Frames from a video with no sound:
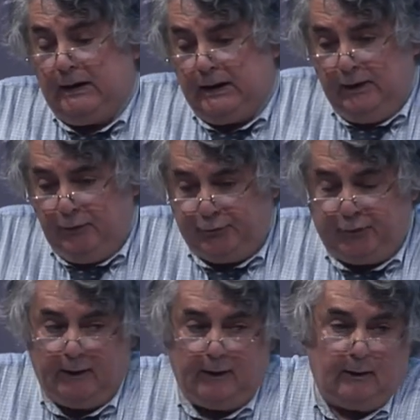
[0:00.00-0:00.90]

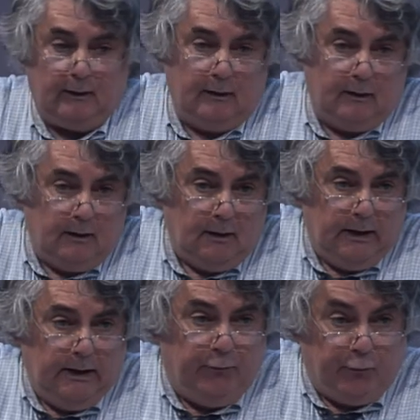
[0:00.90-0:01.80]

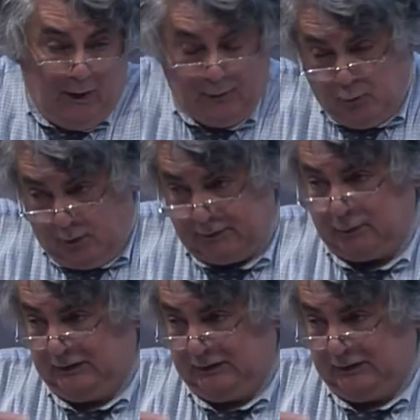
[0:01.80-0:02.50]
if one wants to